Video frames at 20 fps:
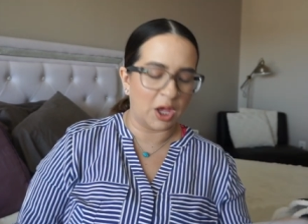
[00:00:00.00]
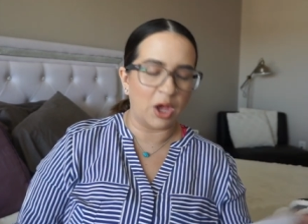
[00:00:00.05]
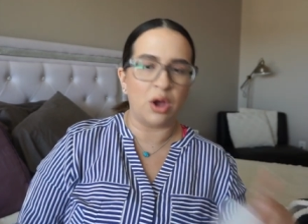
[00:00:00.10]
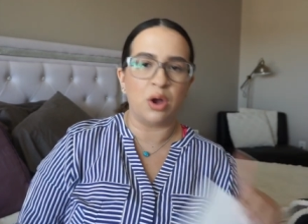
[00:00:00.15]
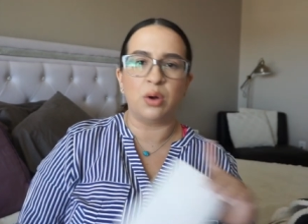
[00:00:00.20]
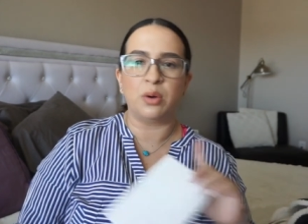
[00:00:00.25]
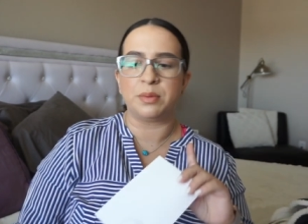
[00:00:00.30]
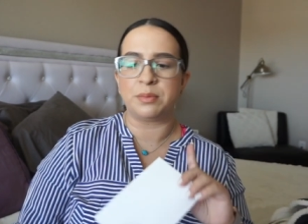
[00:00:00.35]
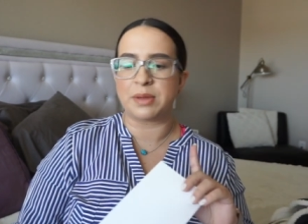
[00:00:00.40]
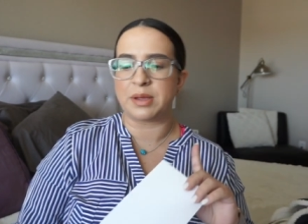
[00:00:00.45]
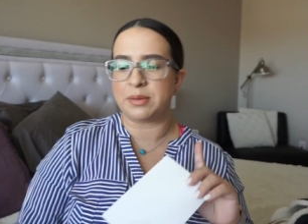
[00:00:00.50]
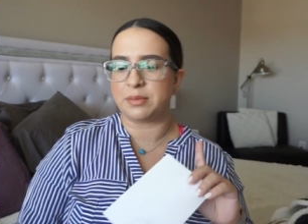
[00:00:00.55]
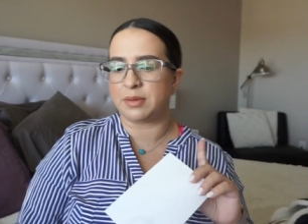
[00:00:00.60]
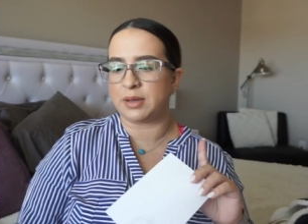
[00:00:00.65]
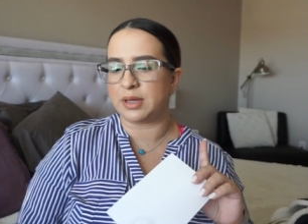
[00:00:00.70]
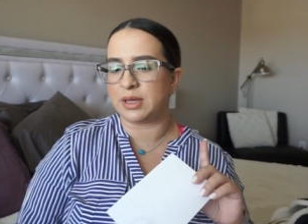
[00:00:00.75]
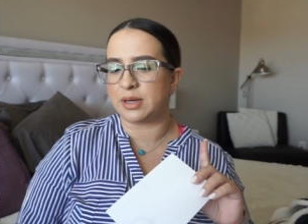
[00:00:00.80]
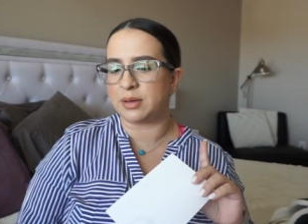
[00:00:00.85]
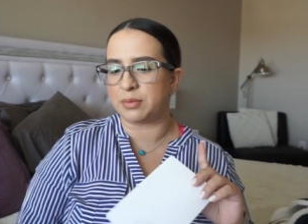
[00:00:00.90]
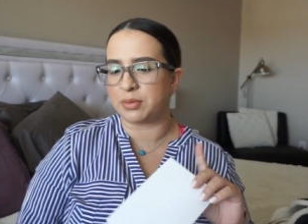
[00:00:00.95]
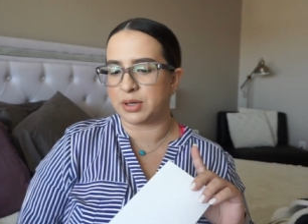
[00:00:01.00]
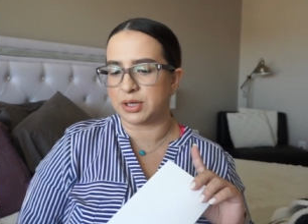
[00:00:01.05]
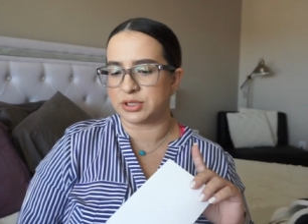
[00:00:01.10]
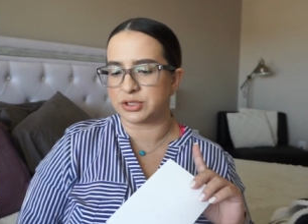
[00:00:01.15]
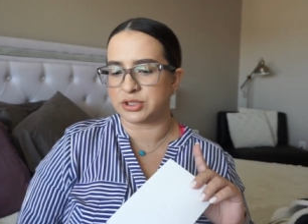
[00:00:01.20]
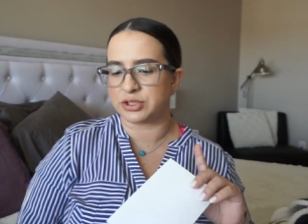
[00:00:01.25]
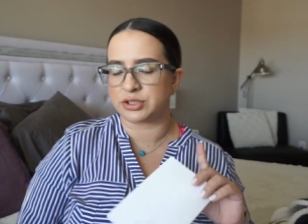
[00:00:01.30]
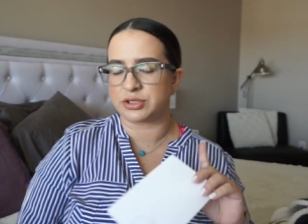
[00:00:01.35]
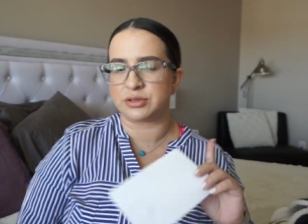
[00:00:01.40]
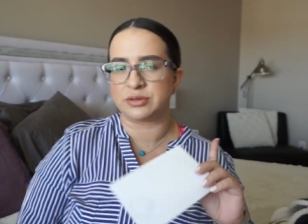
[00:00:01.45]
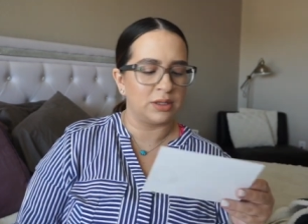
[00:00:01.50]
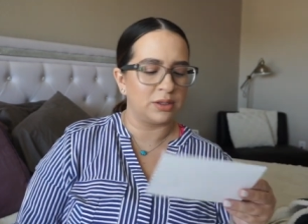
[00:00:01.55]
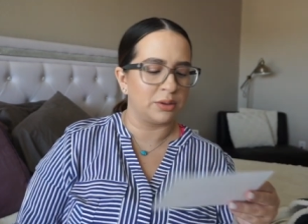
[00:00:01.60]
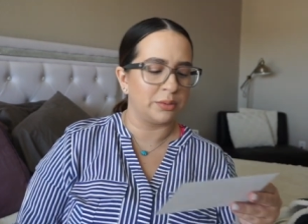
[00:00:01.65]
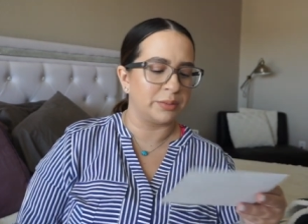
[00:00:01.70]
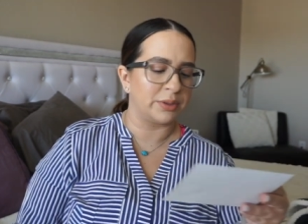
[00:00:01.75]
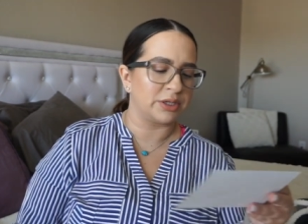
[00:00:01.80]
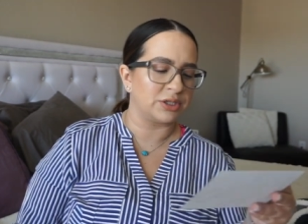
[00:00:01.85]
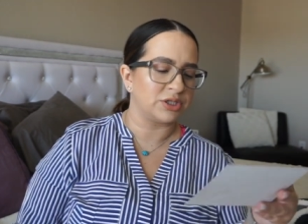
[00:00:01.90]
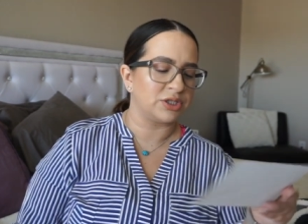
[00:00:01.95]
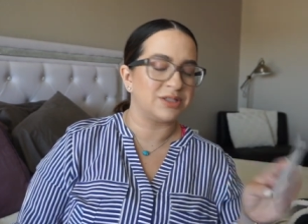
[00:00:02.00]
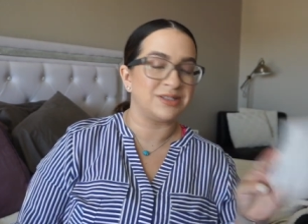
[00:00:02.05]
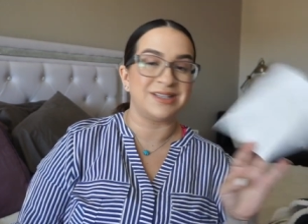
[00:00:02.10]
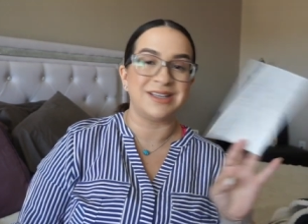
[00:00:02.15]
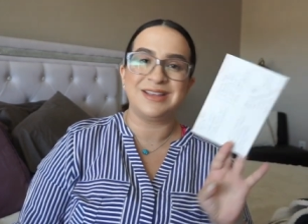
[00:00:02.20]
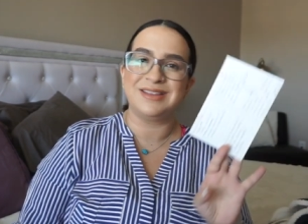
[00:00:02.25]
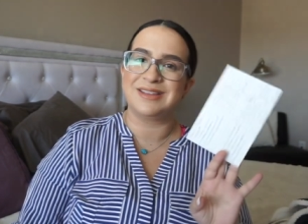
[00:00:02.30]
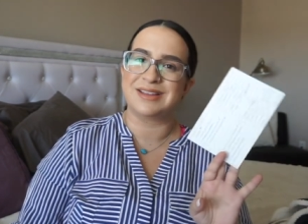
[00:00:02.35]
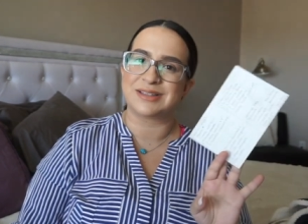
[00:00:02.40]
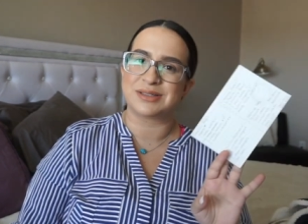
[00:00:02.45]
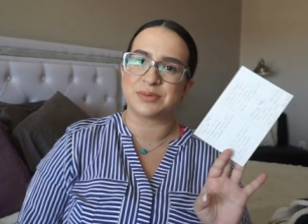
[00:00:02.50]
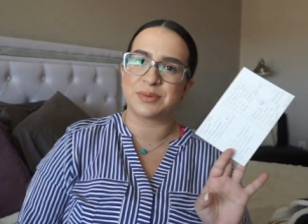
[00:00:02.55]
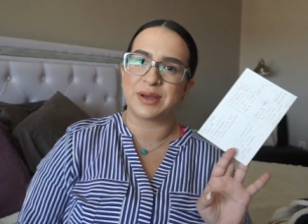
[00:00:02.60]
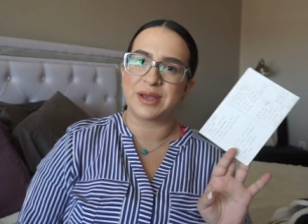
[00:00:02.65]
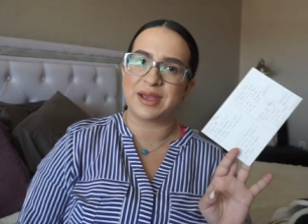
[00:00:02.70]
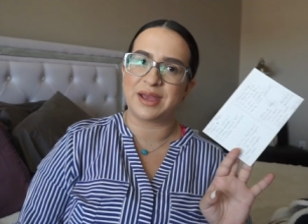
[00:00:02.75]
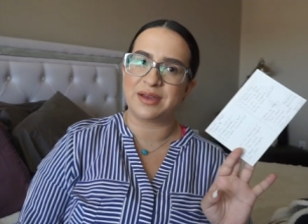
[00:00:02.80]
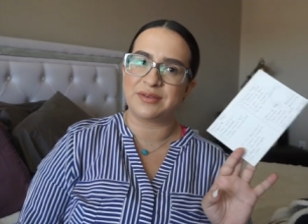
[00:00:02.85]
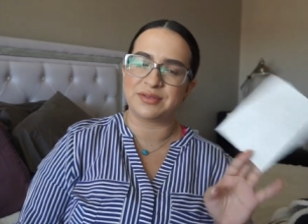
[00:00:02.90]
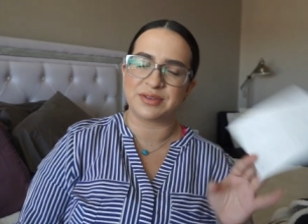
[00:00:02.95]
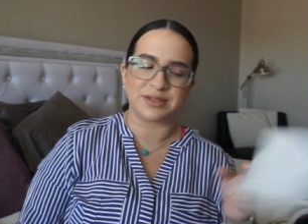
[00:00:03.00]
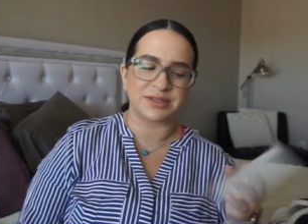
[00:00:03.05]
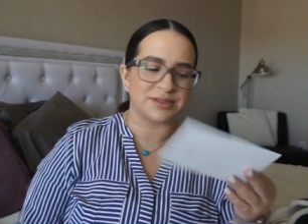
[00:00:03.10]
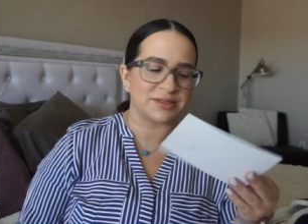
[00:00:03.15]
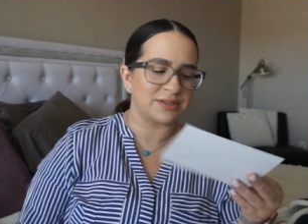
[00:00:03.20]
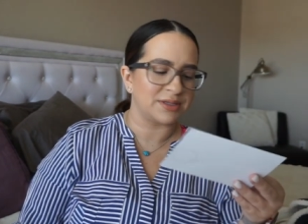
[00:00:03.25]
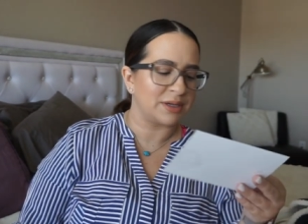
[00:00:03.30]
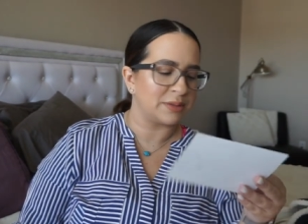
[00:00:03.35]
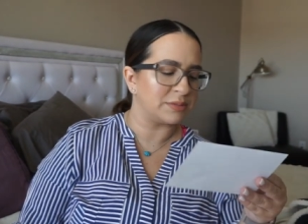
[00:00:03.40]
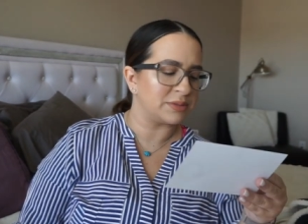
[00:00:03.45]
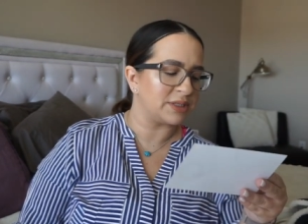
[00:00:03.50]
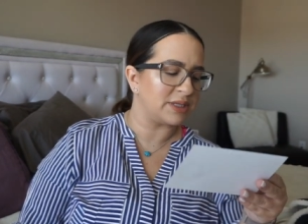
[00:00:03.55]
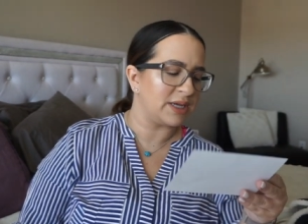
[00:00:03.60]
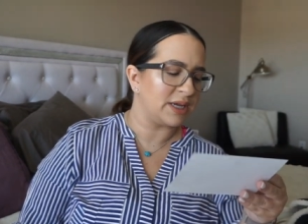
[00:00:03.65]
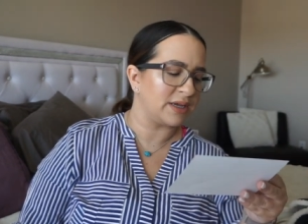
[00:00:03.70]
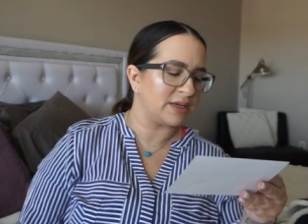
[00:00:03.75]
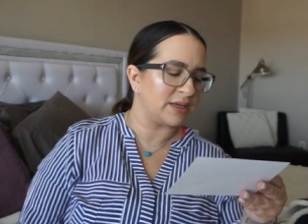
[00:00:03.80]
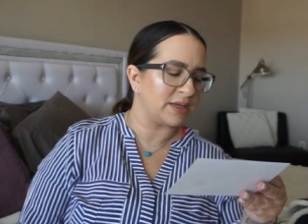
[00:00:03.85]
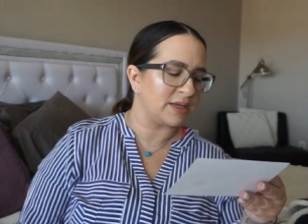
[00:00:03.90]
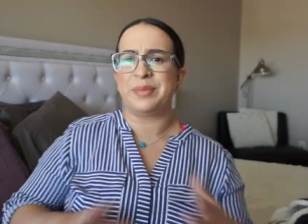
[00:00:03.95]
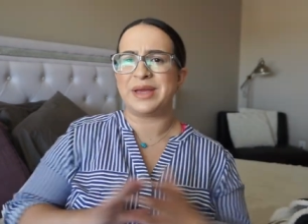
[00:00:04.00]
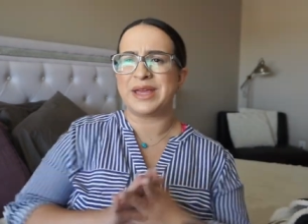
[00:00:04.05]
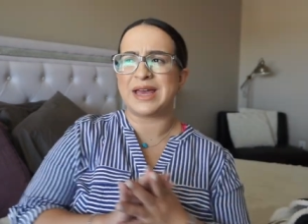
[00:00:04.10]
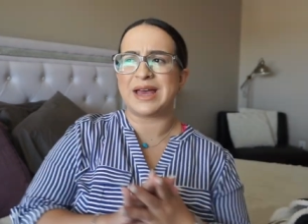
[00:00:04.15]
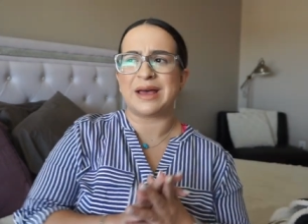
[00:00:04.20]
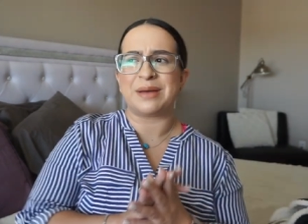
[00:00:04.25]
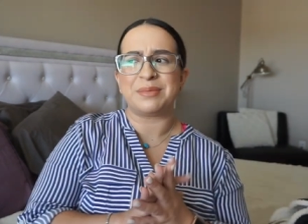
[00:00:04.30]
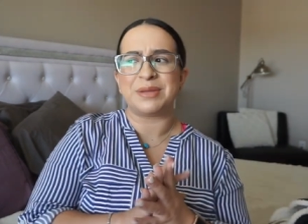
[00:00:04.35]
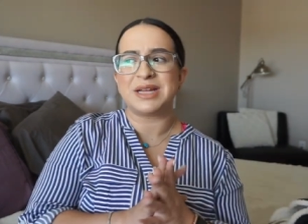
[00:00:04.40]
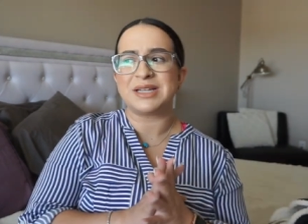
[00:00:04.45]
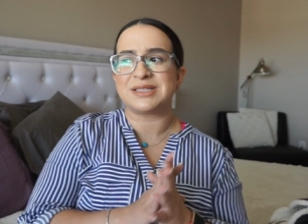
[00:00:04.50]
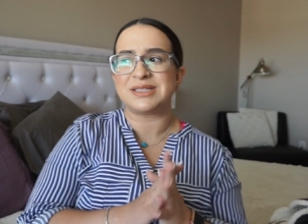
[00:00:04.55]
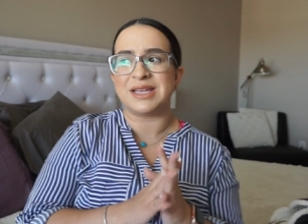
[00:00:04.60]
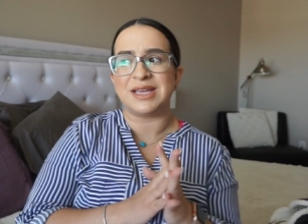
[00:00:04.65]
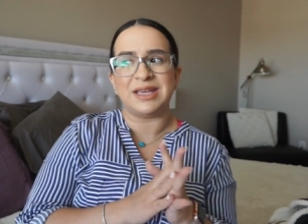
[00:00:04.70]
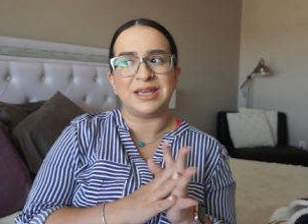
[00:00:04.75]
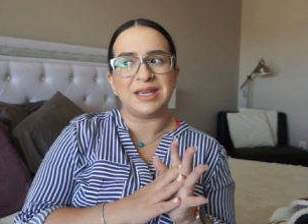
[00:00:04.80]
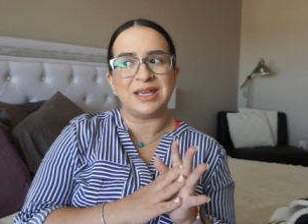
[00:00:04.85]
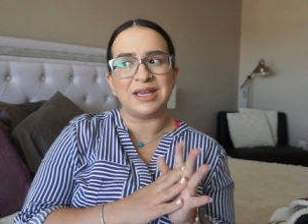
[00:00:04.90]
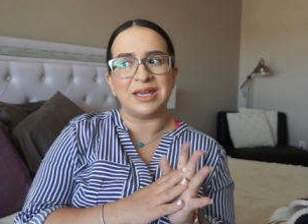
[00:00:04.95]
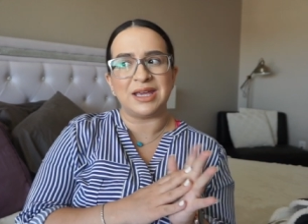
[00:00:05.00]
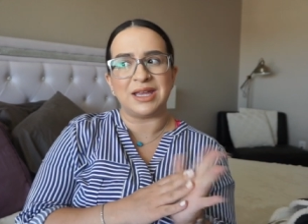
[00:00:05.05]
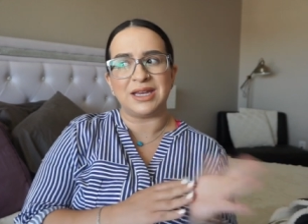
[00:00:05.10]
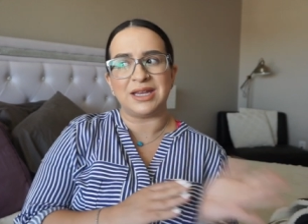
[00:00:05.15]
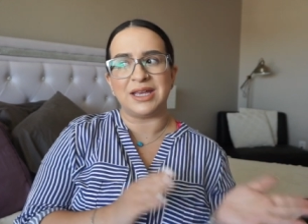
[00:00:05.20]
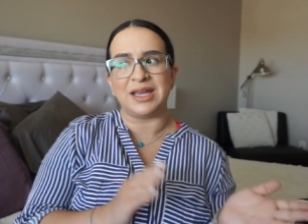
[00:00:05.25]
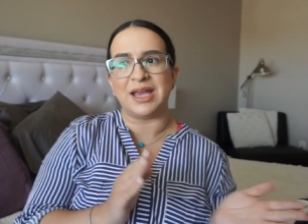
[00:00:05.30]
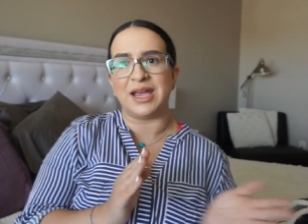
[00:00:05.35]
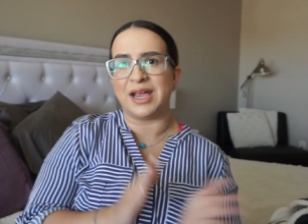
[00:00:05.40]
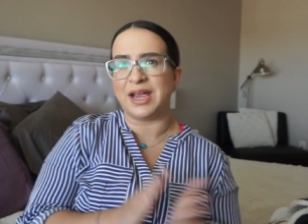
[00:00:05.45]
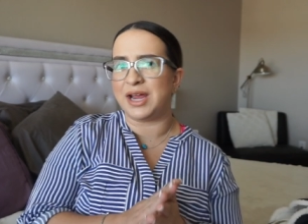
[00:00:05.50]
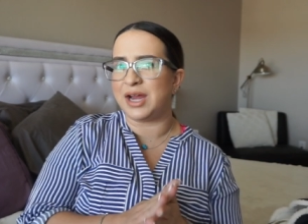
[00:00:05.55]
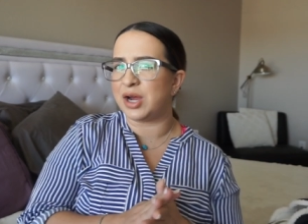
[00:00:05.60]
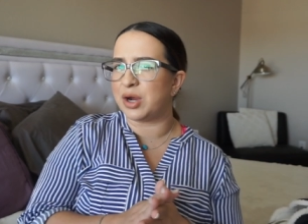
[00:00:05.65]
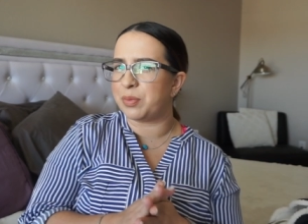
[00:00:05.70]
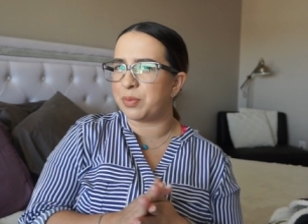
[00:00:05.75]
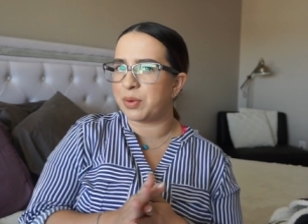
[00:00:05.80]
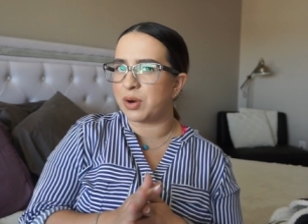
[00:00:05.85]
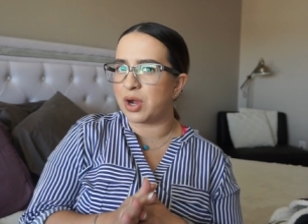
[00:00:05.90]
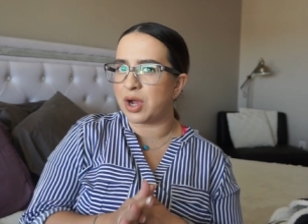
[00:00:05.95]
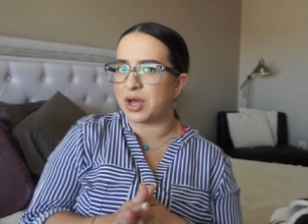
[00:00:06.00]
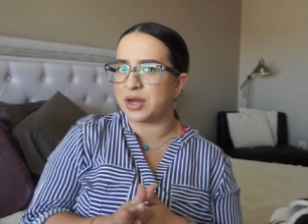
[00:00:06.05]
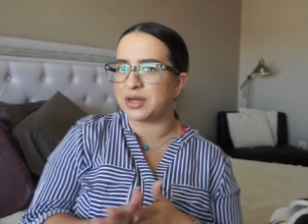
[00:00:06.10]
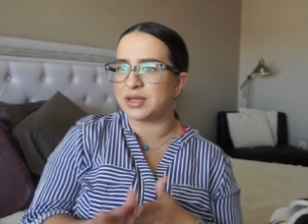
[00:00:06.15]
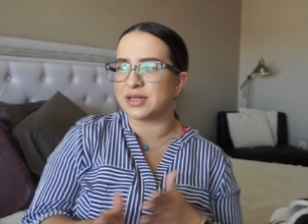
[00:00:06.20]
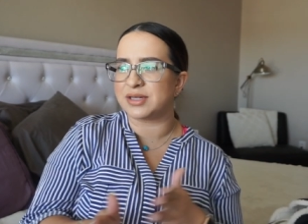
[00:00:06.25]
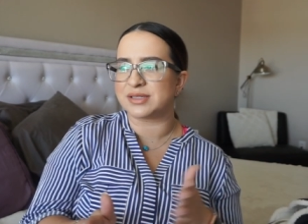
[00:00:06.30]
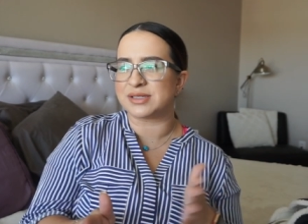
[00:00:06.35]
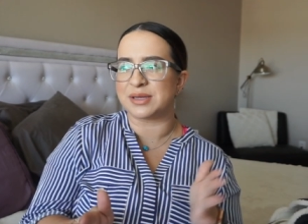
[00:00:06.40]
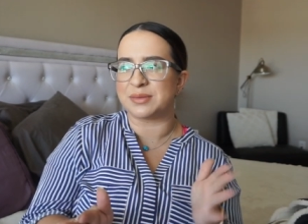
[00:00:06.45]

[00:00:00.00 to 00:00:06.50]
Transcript: Oh, and my and a brush, a little brush. See, that's why I have this. comes in handy. But yeah, I'm not taking any hair products.